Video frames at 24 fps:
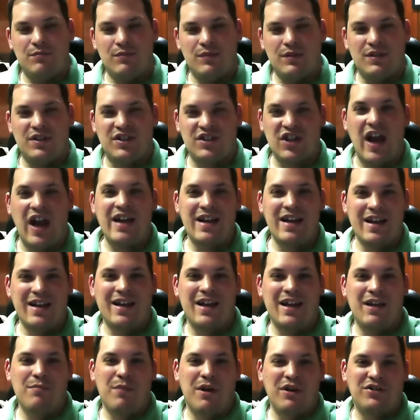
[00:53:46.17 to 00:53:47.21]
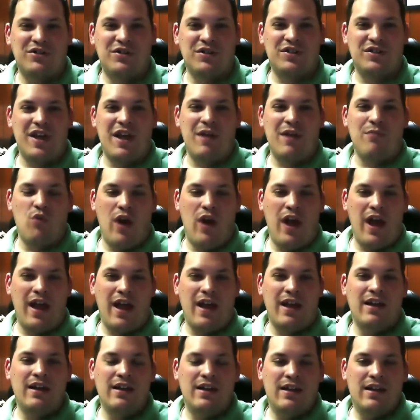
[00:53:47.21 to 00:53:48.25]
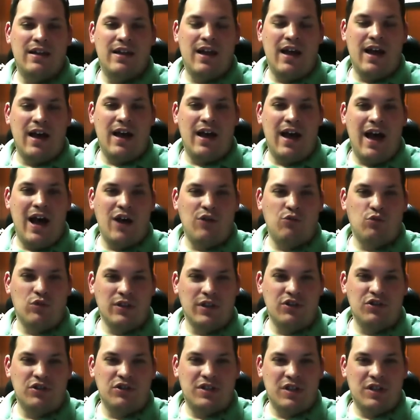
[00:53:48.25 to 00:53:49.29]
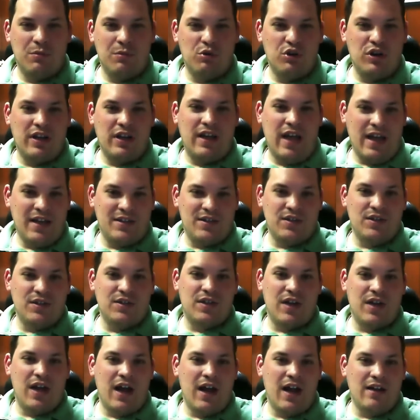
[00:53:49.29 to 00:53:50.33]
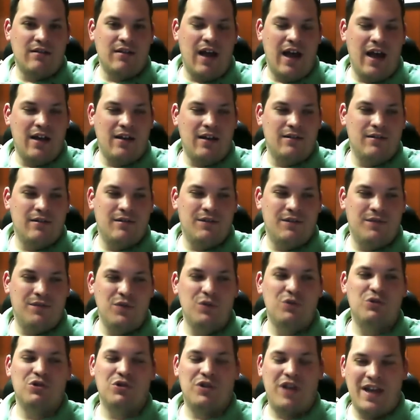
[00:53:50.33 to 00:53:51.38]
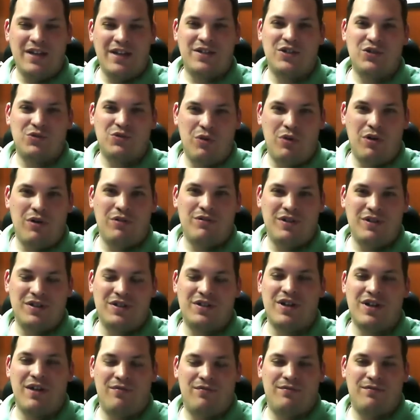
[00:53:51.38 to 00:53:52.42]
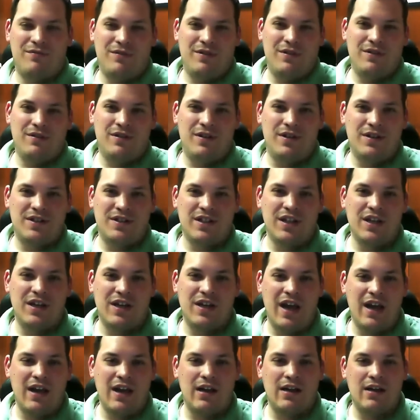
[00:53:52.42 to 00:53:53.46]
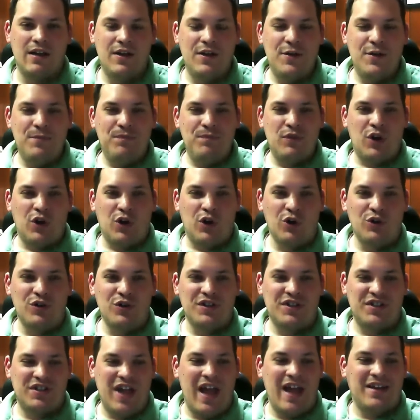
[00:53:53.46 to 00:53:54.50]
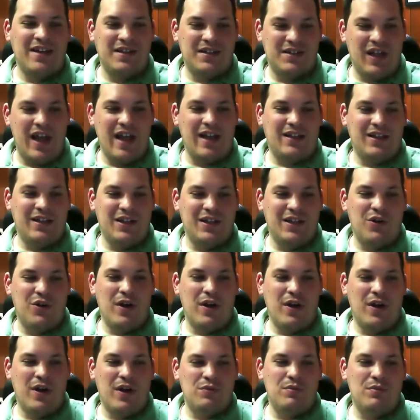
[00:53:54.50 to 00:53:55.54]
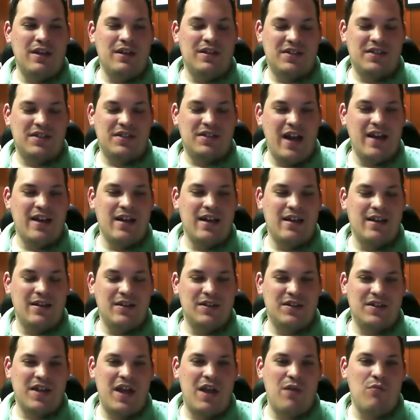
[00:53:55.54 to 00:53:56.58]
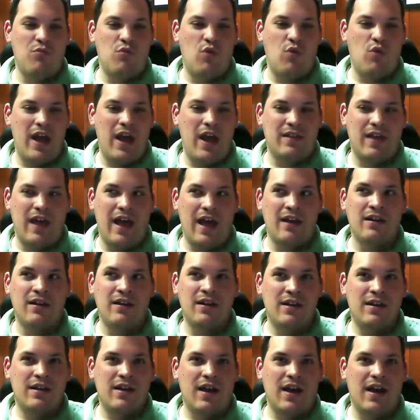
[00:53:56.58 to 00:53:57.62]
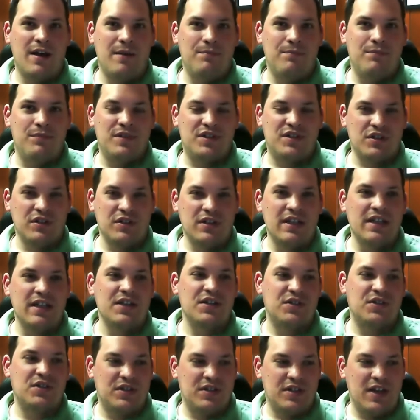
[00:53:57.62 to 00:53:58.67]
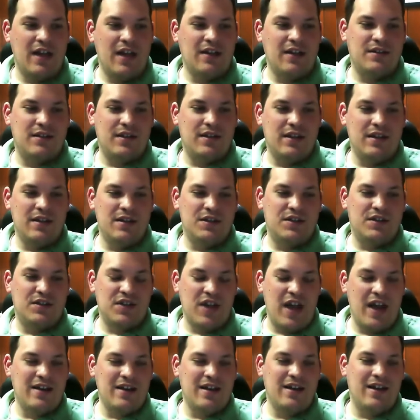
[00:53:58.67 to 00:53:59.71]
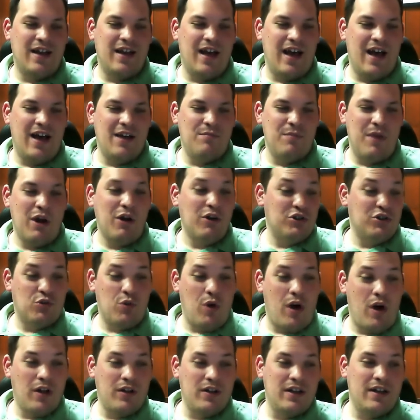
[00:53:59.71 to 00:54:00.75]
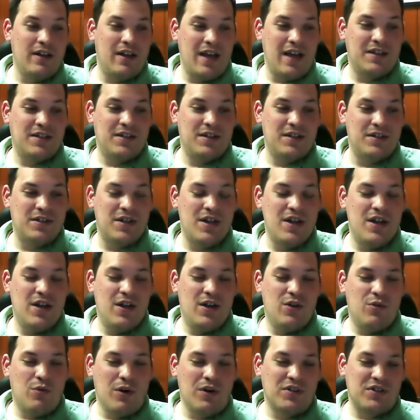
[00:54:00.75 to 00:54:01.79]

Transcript: cited in much the same way on religious liberty cases and on the future cases where this stuff is litigated. Her dissent is likely going to be cited in the same way that Scalia's dissent is cited on marriage equality cases, where